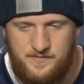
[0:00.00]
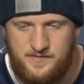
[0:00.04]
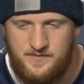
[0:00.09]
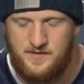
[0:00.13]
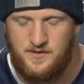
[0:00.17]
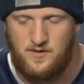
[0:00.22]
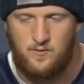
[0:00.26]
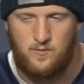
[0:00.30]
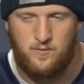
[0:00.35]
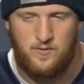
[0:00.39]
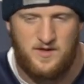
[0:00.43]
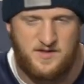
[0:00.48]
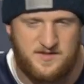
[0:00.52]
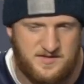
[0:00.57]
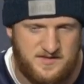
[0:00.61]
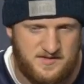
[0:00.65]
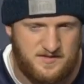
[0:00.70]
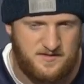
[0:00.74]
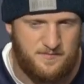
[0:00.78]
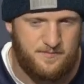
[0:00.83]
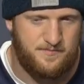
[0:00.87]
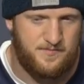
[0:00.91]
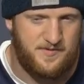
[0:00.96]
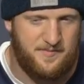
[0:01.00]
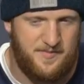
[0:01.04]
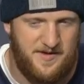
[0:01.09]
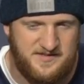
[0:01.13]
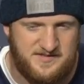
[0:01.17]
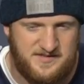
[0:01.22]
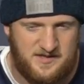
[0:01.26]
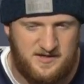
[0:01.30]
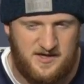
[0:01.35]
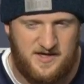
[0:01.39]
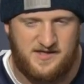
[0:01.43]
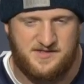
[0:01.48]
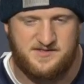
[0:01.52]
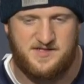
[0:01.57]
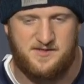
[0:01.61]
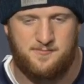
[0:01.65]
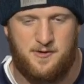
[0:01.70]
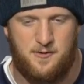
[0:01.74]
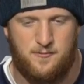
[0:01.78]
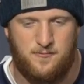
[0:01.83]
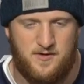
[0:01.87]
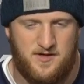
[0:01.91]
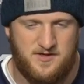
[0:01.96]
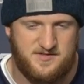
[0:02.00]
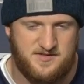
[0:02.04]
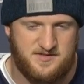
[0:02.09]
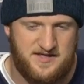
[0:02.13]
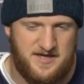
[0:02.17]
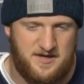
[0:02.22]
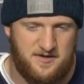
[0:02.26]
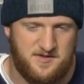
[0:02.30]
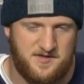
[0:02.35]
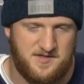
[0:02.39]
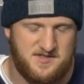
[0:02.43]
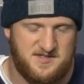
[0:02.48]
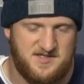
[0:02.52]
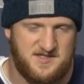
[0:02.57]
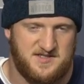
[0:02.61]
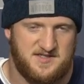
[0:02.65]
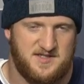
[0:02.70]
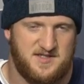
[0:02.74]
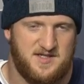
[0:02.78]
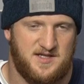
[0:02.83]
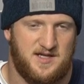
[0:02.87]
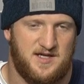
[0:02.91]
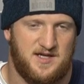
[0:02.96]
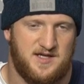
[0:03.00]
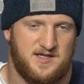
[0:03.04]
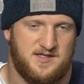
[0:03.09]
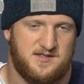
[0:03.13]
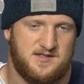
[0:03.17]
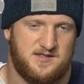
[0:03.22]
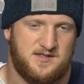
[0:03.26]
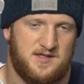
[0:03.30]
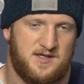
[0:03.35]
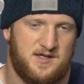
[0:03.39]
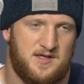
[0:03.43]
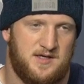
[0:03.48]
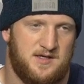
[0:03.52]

You know, Russ, the best thing I can say about Russ is how consistent he is.